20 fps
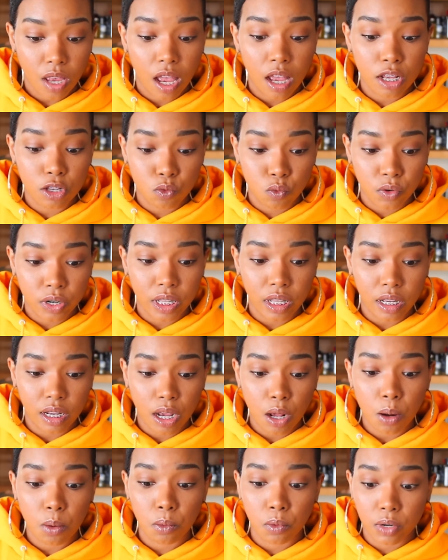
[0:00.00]
It's really,
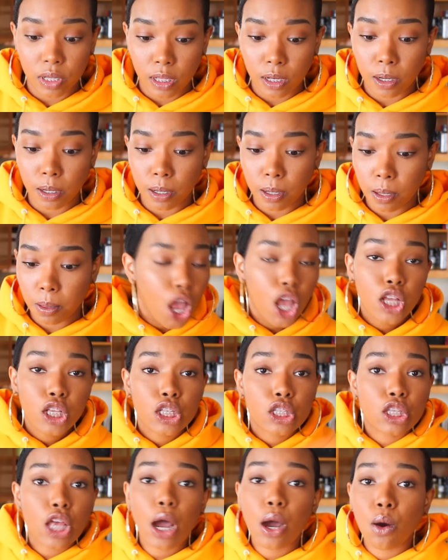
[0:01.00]
really good.
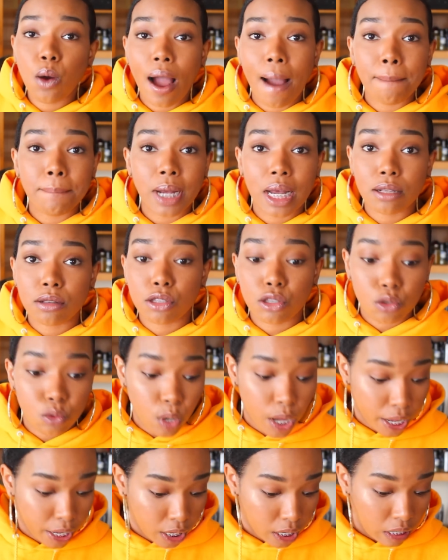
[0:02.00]
So, I'm about
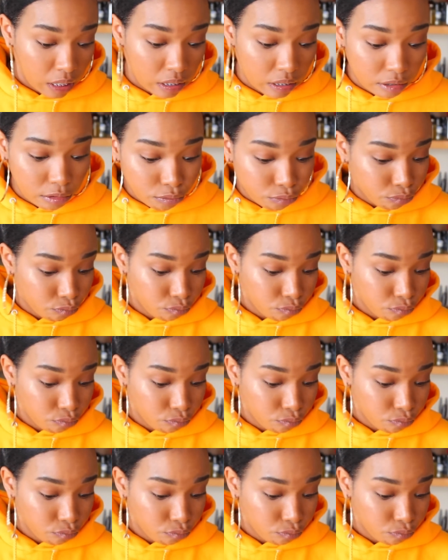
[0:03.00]
to